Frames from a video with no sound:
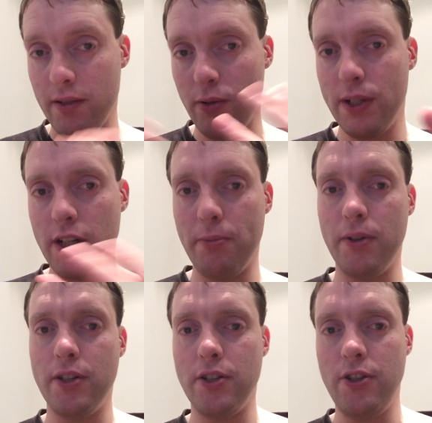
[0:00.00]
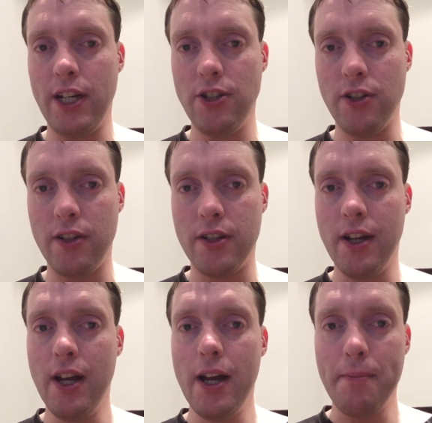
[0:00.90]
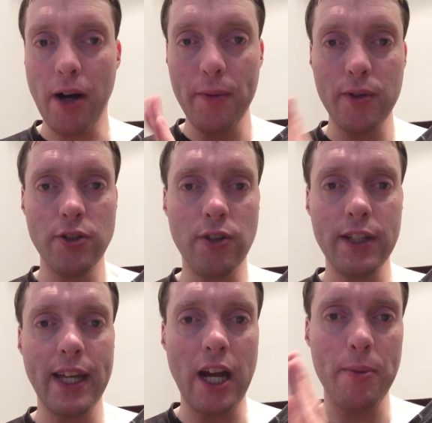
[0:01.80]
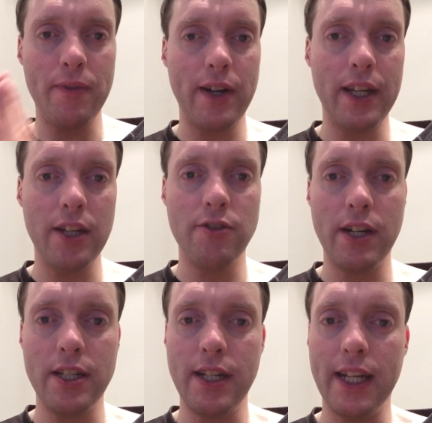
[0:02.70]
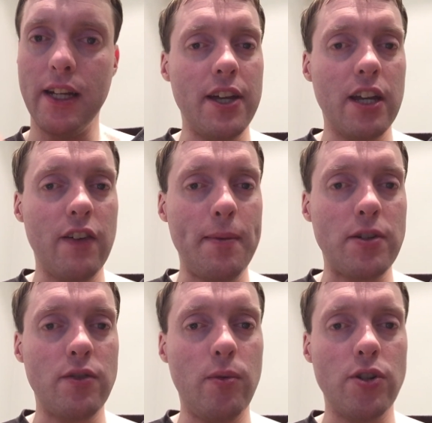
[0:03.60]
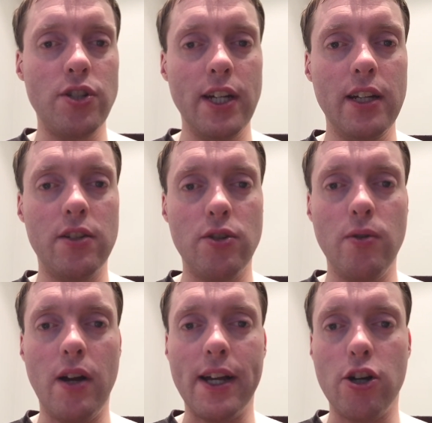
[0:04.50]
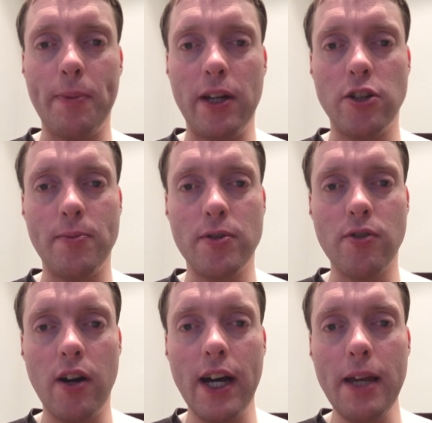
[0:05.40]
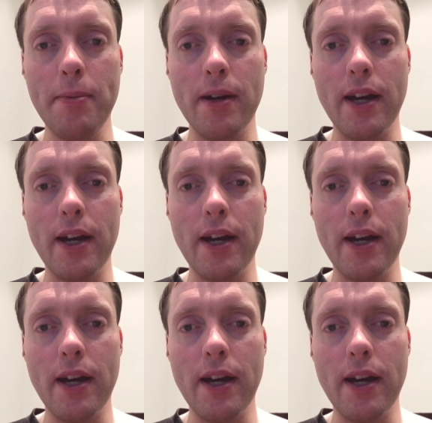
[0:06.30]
Always open to suggestions. But I hope you enjoyed that. Hope you found it interesting. Thank you very much for watching. Do like, comment and subscribe